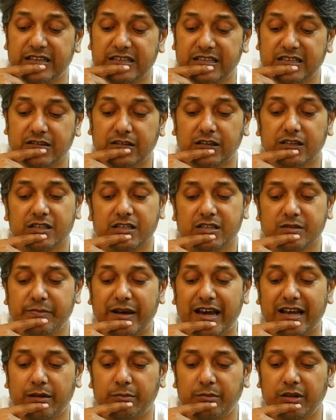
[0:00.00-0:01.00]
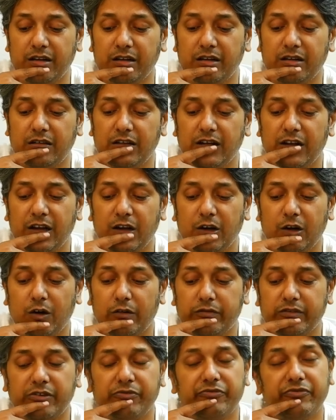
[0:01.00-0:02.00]
his terse parable
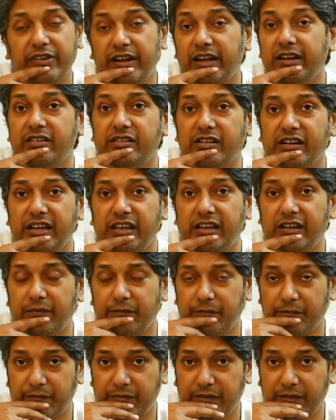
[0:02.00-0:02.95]
of the fig tree